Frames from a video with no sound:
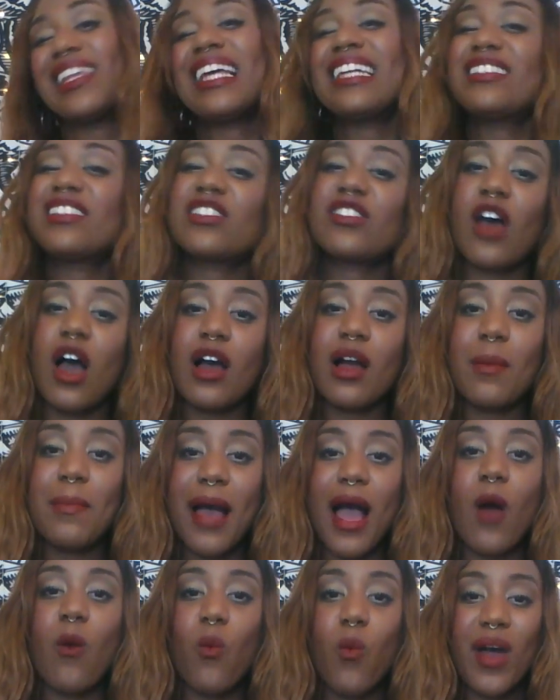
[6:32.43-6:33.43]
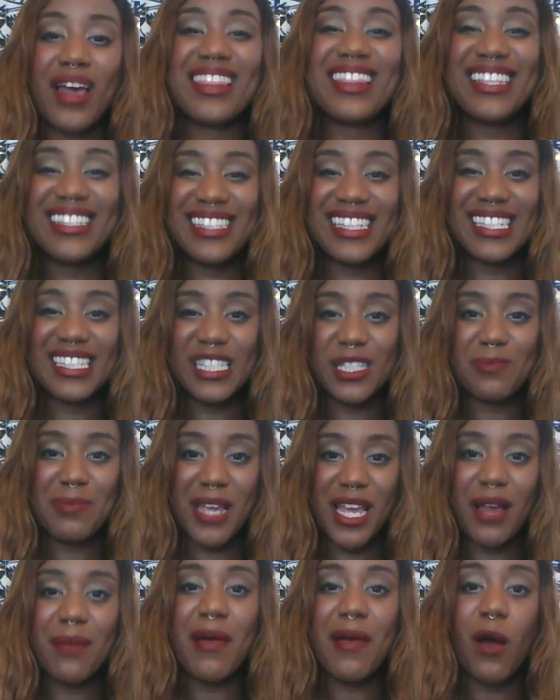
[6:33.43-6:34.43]
let's talk about what this can
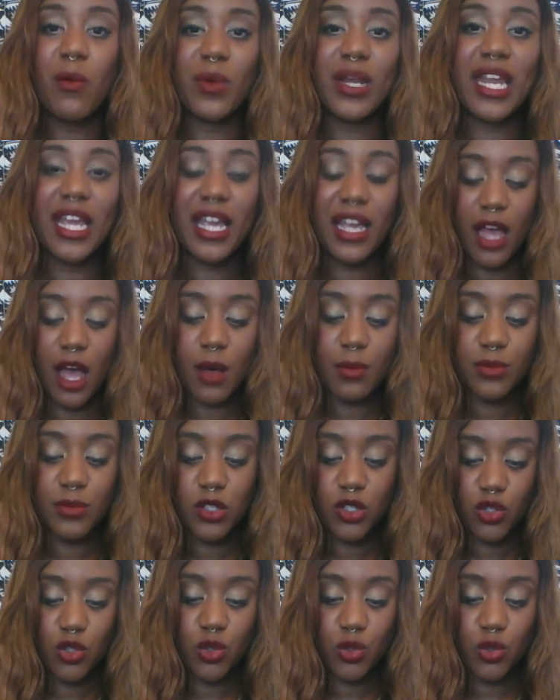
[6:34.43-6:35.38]
speak about when it comes